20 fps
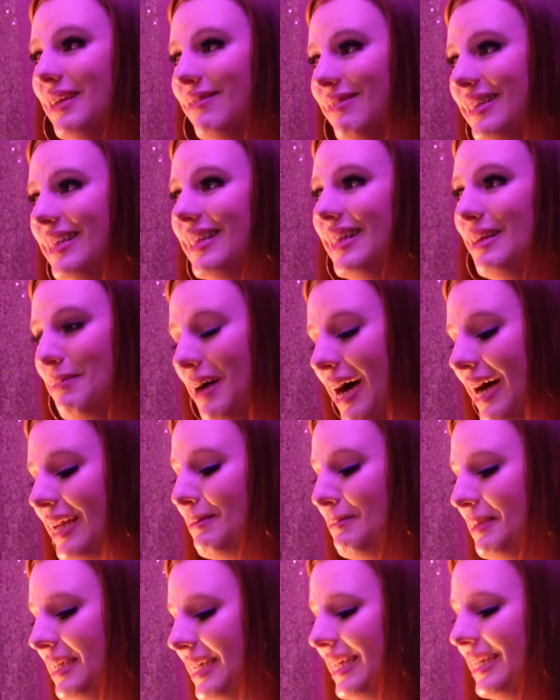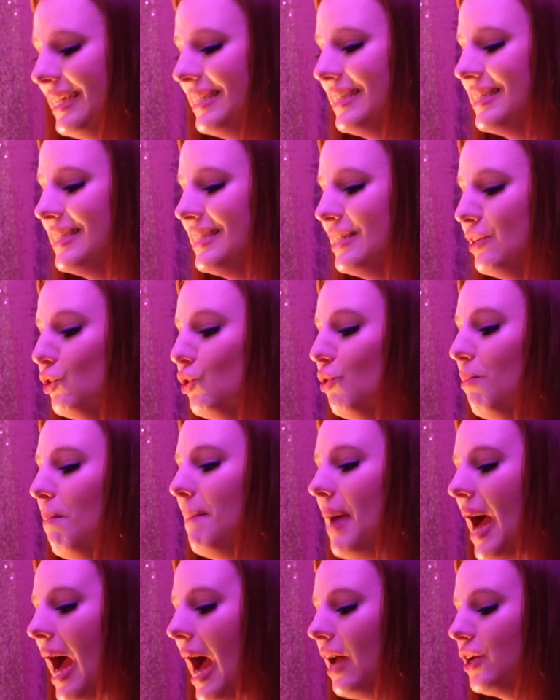with a lobotomy to
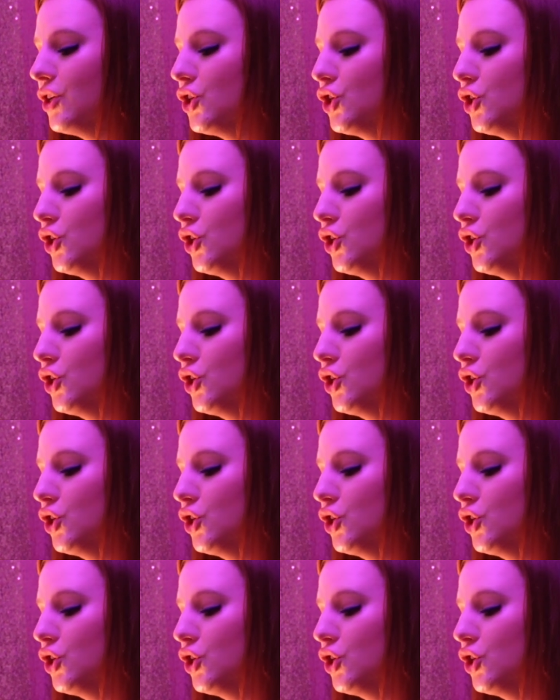match